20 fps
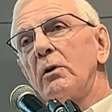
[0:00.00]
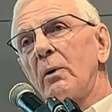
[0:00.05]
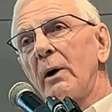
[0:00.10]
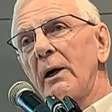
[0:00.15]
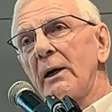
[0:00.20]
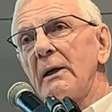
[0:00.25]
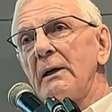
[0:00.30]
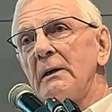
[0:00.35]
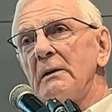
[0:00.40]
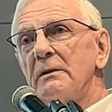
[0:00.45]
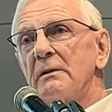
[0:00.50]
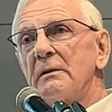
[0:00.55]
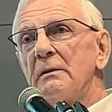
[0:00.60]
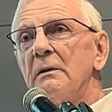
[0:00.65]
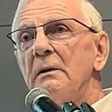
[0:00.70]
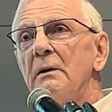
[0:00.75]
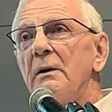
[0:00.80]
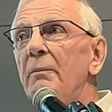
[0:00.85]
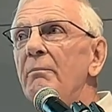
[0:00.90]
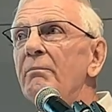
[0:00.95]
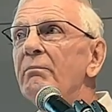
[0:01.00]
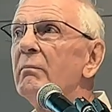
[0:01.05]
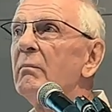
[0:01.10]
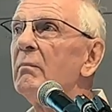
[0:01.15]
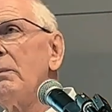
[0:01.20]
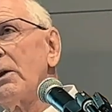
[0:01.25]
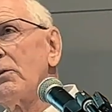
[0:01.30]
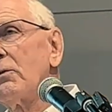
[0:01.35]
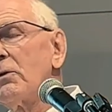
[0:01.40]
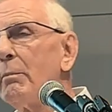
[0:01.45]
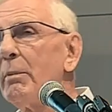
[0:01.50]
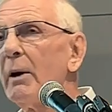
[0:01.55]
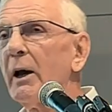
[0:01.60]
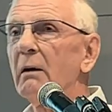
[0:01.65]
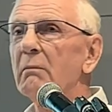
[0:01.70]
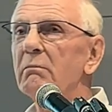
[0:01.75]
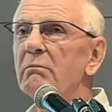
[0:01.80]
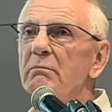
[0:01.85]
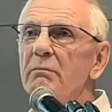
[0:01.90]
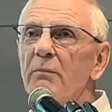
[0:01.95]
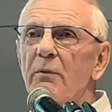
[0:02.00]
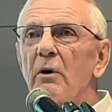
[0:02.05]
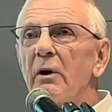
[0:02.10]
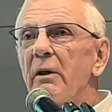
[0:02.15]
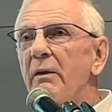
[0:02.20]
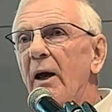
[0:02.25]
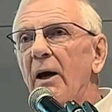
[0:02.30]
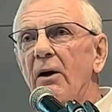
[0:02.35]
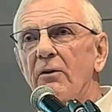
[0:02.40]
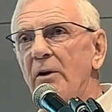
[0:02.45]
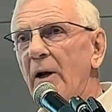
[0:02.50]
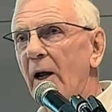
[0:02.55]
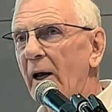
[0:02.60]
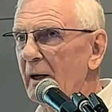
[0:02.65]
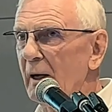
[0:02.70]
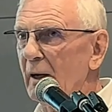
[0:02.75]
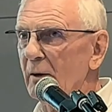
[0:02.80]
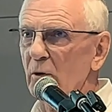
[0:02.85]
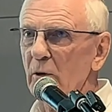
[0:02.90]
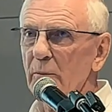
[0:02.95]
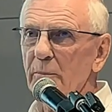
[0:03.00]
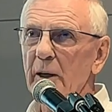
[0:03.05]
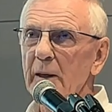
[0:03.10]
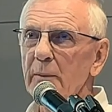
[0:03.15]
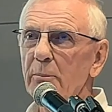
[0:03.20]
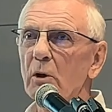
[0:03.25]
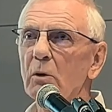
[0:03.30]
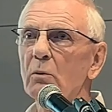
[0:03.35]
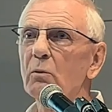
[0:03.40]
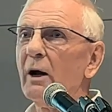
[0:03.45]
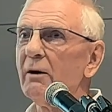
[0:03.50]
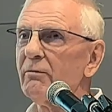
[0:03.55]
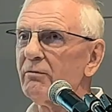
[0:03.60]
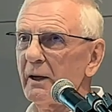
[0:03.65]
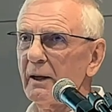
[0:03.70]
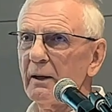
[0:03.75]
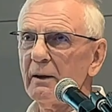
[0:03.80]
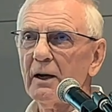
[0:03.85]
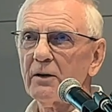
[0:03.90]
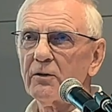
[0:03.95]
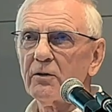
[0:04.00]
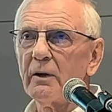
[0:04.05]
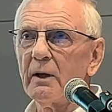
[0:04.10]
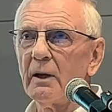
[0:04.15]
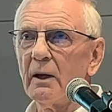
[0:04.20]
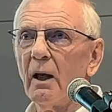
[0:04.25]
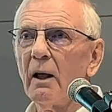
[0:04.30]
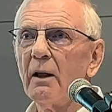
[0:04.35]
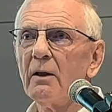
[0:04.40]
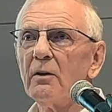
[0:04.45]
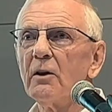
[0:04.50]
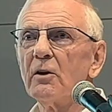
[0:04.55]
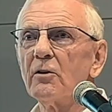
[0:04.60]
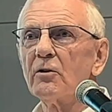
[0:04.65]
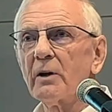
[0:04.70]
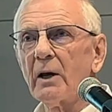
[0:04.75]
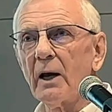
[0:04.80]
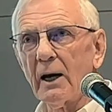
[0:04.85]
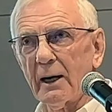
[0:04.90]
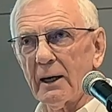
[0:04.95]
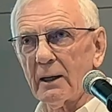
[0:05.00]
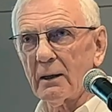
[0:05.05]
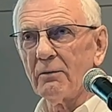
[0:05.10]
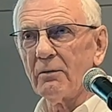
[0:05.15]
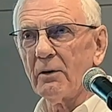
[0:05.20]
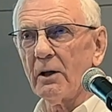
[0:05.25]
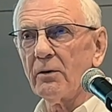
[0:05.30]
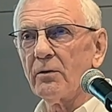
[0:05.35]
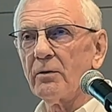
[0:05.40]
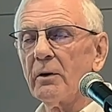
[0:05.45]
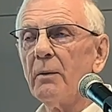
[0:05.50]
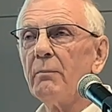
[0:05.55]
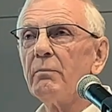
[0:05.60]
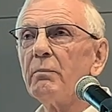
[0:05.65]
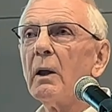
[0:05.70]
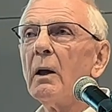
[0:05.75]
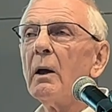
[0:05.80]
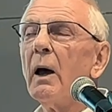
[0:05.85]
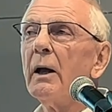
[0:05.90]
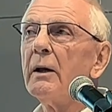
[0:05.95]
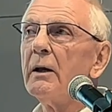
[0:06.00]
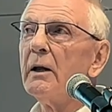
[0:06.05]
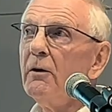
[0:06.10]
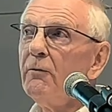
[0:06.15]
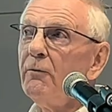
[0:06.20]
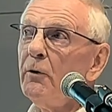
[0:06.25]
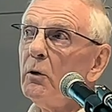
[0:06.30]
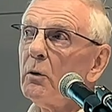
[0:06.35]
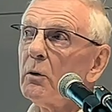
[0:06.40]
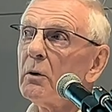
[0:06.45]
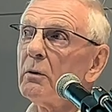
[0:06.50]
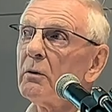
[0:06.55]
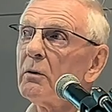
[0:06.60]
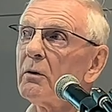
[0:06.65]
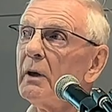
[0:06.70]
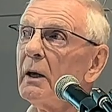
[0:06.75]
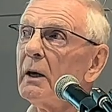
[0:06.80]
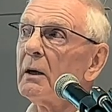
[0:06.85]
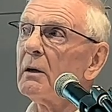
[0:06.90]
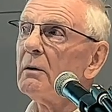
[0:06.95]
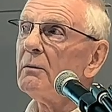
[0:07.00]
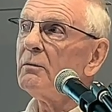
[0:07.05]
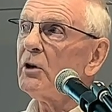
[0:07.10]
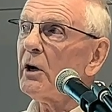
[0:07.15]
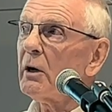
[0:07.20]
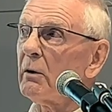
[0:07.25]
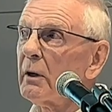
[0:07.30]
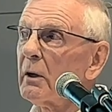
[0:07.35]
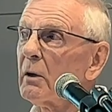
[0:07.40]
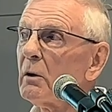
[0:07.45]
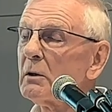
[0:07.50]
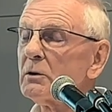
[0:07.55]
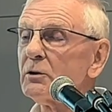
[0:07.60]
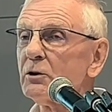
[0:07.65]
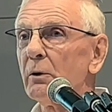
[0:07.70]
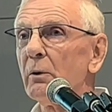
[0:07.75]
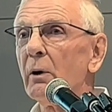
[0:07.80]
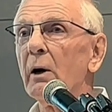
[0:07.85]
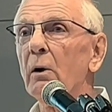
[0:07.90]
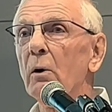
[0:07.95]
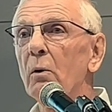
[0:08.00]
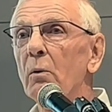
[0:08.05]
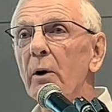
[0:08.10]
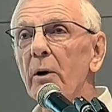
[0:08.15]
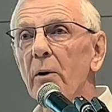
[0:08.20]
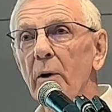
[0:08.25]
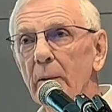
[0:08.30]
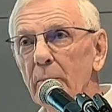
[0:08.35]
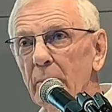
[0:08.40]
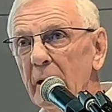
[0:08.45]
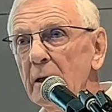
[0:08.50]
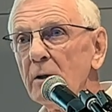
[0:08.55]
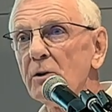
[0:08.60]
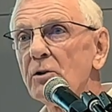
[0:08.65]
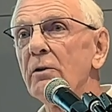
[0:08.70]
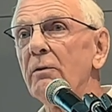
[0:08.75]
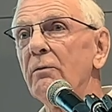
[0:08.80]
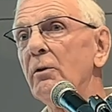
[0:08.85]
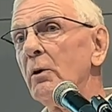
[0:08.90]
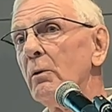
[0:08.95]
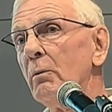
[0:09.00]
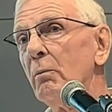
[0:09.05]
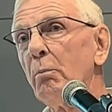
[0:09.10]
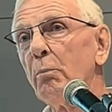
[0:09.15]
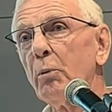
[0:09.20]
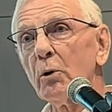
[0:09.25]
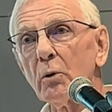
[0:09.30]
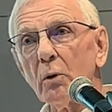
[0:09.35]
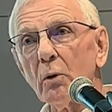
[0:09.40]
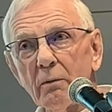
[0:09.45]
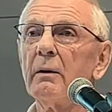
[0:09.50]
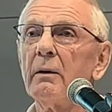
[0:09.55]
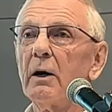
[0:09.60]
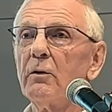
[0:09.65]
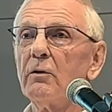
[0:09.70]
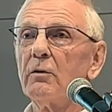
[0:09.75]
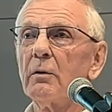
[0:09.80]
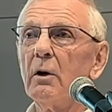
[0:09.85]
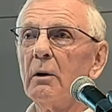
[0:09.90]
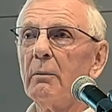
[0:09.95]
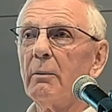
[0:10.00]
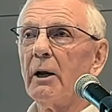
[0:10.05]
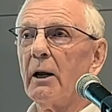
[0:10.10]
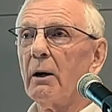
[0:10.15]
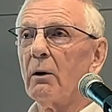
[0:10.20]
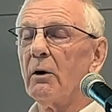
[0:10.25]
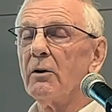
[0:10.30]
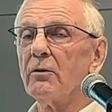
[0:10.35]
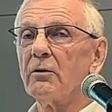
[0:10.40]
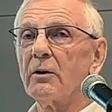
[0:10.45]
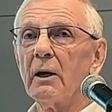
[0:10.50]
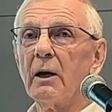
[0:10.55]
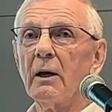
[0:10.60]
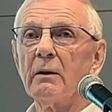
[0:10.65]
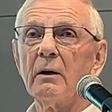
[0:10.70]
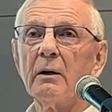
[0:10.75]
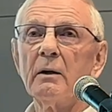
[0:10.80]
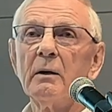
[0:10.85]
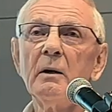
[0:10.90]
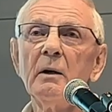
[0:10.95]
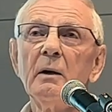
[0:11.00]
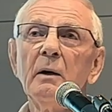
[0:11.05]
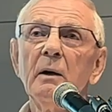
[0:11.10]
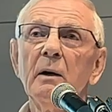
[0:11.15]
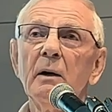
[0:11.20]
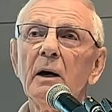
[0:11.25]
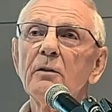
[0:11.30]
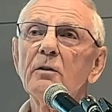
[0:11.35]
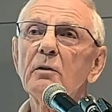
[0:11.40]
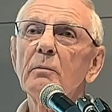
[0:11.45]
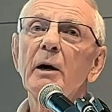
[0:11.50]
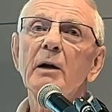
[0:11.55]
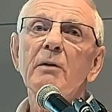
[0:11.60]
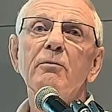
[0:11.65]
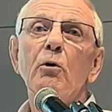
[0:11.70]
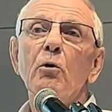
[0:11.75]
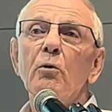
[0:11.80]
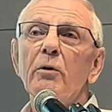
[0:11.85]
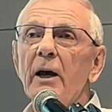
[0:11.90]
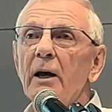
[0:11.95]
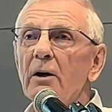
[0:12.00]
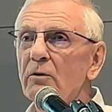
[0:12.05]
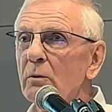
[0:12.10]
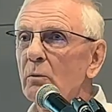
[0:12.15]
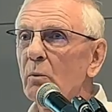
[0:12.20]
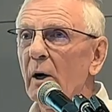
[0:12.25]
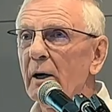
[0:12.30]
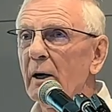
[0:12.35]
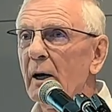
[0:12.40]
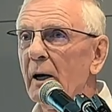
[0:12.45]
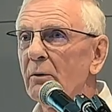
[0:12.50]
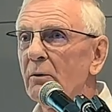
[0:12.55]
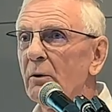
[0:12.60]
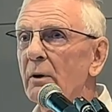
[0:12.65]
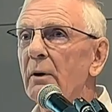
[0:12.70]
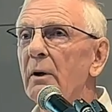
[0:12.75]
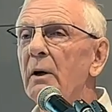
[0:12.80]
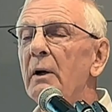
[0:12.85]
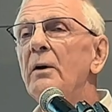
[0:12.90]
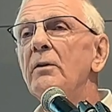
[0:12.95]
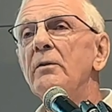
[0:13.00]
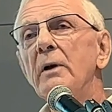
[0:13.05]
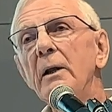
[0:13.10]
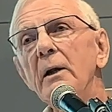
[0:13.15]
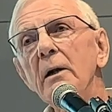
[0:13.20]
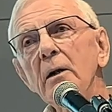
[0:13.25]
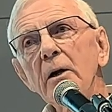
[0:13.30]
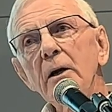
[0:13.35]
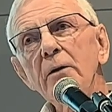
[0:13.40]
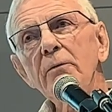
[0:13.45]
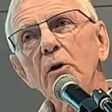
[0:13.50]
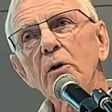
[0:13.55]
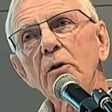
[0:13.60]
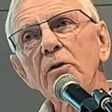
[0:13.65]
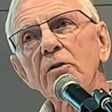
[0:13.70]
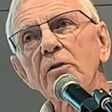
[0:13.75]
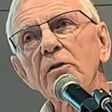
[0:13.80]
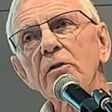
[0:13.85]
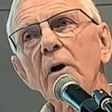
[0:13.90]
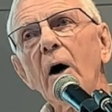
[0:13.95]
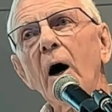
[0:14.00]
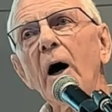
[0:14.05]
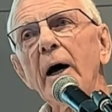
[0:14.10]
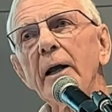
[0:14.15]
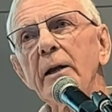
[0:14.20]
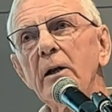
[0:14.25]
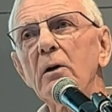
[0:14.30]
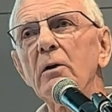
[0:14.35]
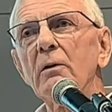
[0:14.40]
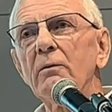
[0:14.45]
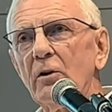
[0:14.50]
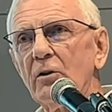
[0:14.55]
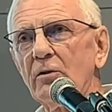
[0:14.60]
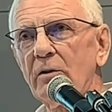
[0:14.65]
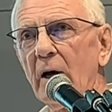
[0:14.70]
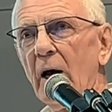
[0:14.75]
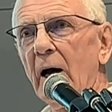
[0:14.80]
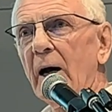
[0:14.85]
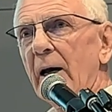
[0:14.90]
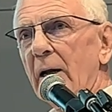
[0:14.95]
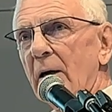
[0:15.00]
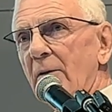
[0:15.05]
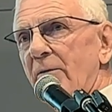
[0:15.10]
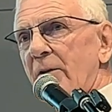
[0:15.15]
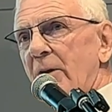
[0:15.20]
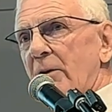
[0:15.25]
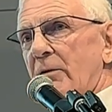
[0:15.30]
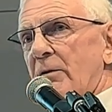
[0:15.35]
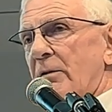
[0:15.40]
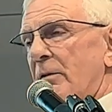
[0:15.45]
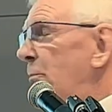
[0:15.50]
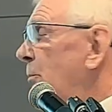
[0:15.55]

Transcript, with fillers: dwellings. That's about 3,800 people, roughly. That's the scale of this. And if you can think of Jeringong, Jaroa, Weary Beach, if you put all of those urban areas together, that's about 4,100. So that'll give you this idea of the scale of this